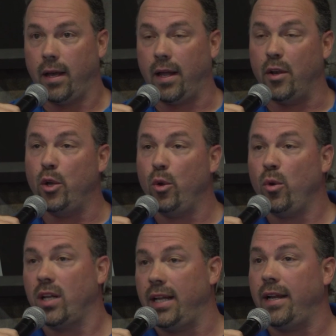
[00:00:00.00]
a
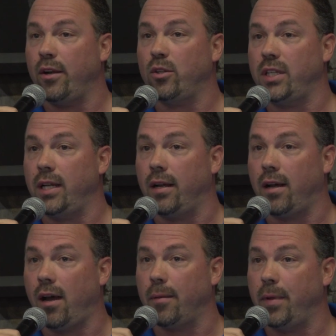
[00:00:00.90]
new clean energy
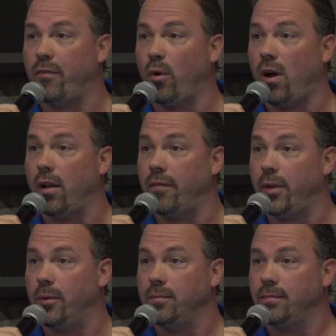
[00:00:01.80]
economy for all of
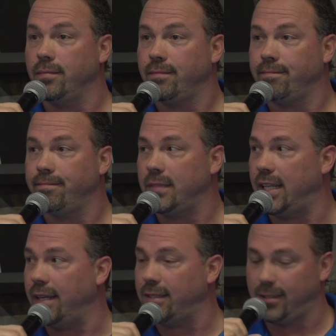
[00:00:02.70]
you.
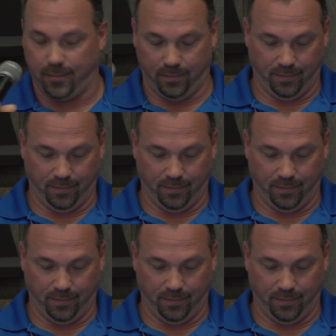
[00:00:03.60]
Thanks.